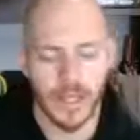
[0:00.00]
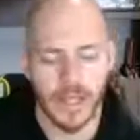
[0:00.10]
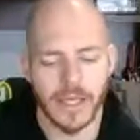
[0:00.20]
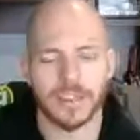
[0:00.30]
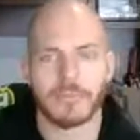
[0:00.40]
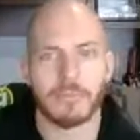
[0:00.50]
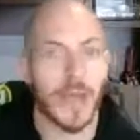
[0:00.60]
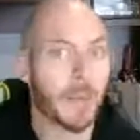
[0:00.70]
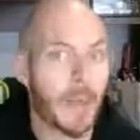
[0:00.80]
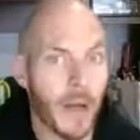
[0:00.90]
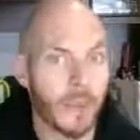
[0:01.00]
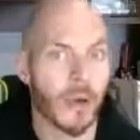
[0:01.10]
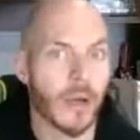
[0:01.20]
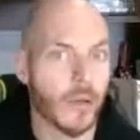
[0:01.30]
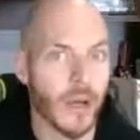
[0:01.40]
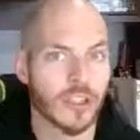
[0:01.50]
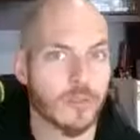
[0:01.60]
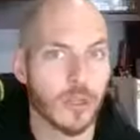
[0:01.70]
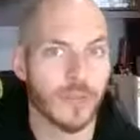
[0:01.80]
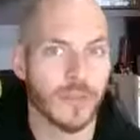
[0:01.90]
Is it make popcorn and watch a
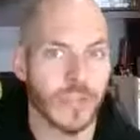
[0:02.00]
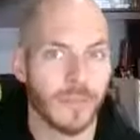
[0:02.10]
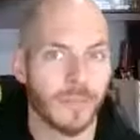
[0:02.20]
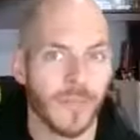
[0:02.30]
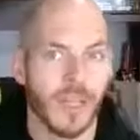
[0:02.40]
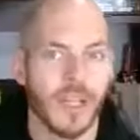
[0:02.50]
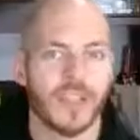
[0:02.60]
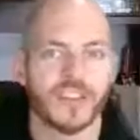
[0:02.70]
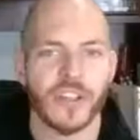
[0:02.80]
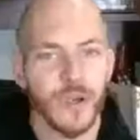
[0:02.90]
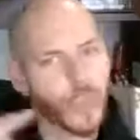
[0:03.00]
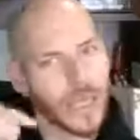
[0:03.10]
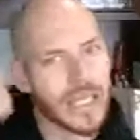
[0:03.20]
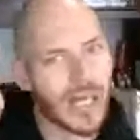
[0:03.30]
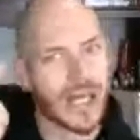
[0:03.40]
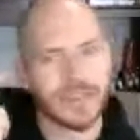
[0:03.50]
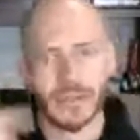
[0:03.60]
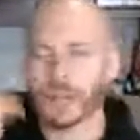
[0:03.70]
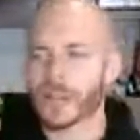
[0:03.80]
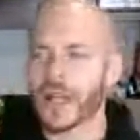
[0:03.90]
movie? So you don't realize that
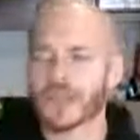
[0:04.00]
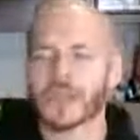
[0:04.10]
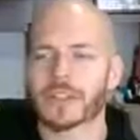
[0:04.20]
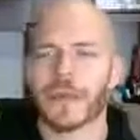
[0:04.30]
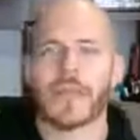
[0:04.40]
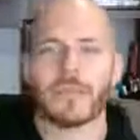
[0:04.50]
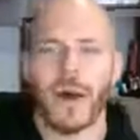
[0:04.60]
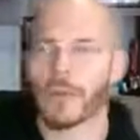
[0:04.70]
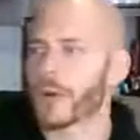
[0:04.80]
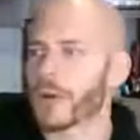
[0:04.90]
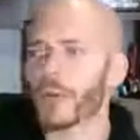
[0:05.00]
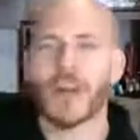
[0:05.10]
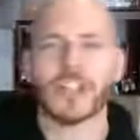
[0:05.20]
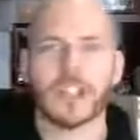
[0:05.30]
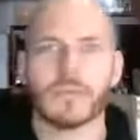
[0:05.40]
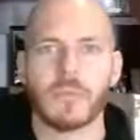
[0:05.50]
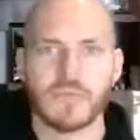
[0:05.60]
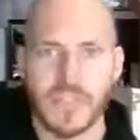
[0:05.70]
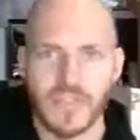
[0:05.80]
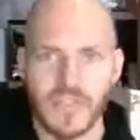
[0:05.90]
what you're not doing is making popcorn. You're watching
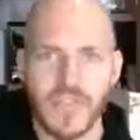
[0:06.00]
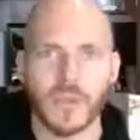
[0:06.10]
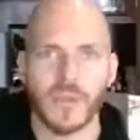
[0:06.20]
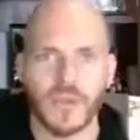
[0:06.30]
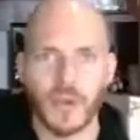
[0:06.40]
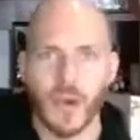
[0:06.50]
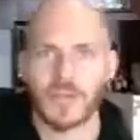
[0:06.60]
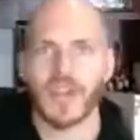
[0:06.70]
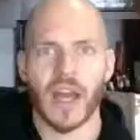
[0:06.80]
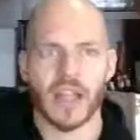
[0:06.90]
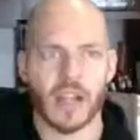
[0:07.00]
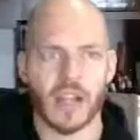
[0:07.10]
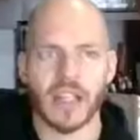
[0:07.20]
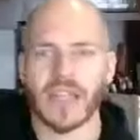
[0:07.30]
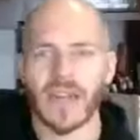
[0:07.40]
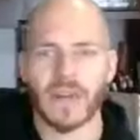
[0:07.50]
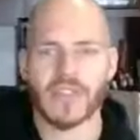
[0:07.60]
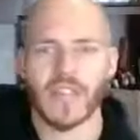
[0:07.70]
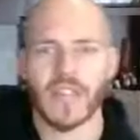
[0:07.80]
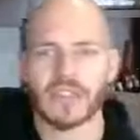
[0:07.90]
TV with your wife at 9 o'clock at night
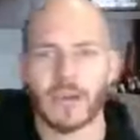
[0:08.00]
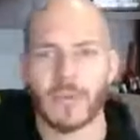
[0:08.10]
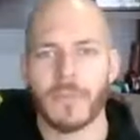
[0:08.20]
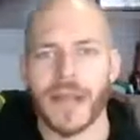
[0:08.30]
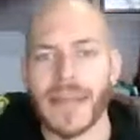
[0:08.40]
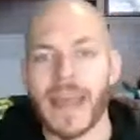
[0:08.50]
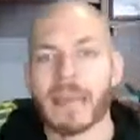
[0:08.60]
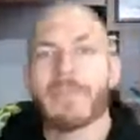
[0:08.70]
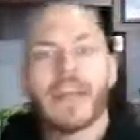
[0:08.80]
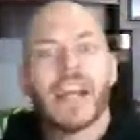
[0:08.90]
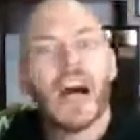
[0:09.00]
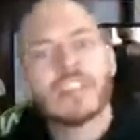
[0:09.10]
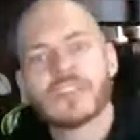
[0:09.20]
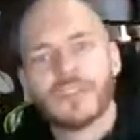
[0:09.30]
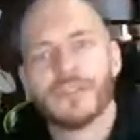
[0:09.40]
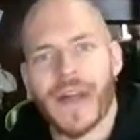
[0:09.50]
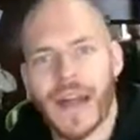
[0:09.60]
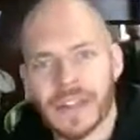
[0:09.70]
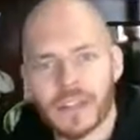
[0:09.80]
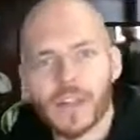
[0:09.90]
after the kids go to bed. And because of
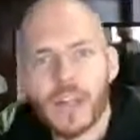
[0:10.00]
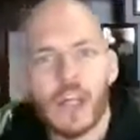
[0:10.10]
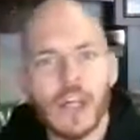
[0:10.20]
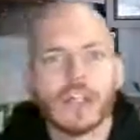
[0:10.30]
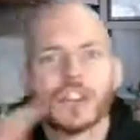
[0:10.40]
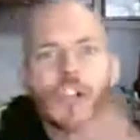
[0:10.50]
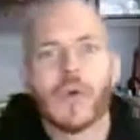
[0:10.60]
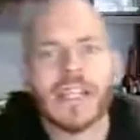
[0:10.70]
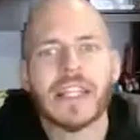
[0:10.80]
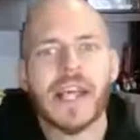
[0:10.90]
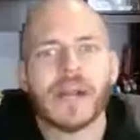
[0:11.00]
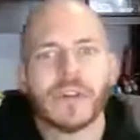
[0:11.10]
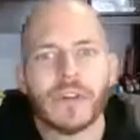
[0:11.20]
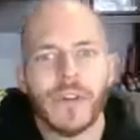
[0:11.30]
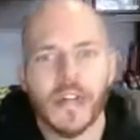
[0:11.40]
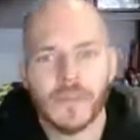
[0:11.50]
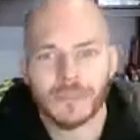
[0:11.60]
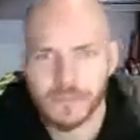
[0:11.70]
that, doing the other thing.